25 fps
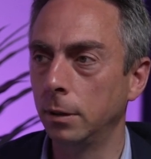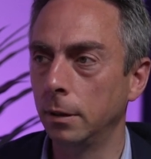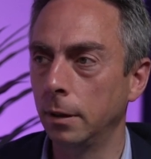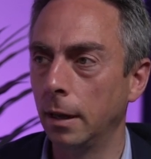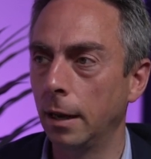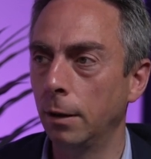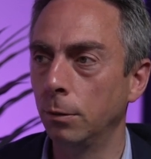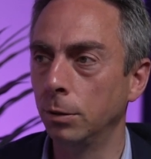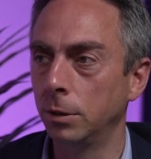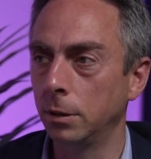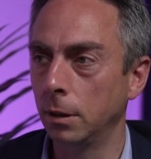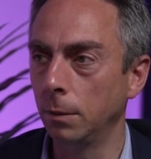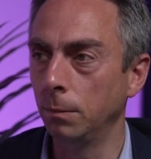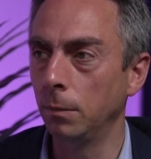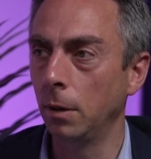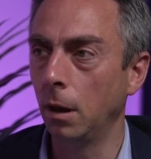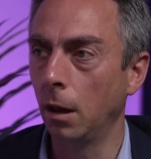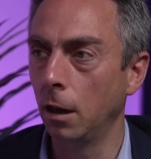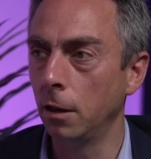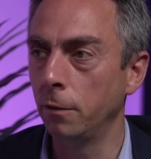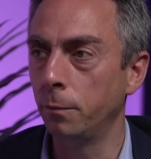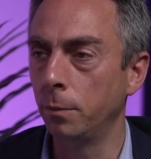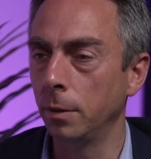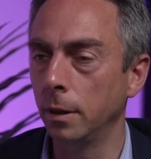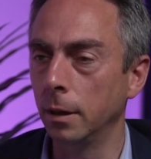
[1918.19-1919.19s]
and there were some
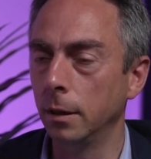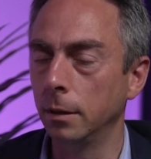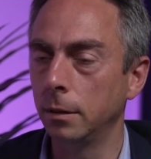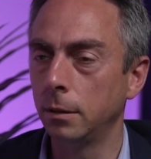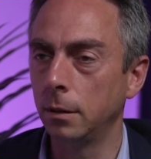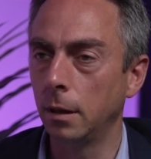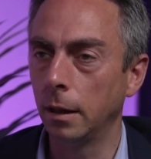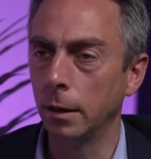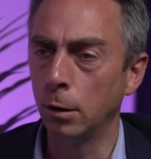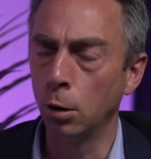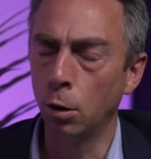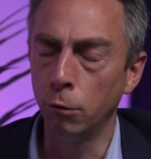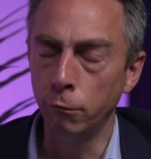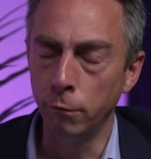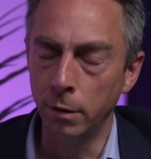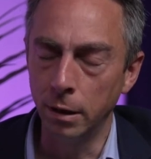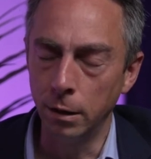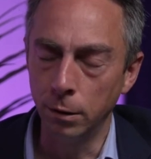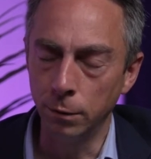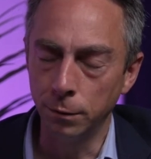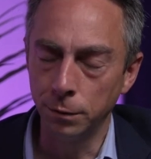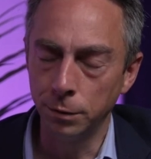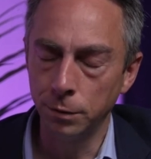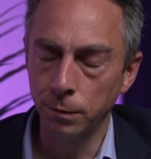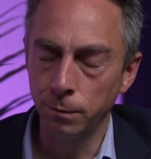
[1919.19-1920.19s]
life peers. They got rid
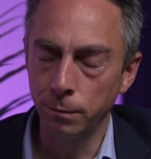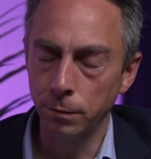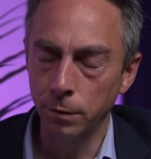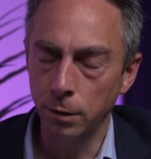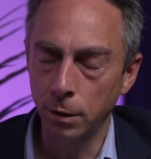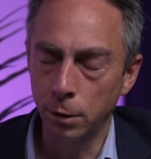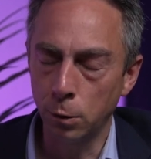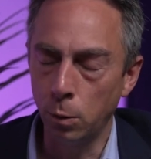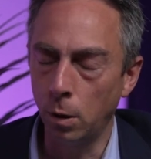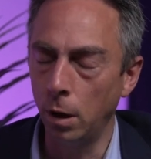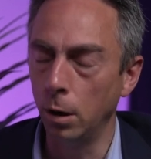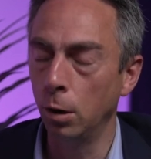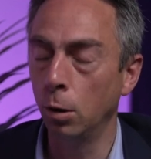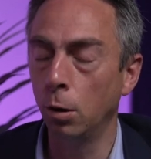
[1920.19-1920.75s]
of quite a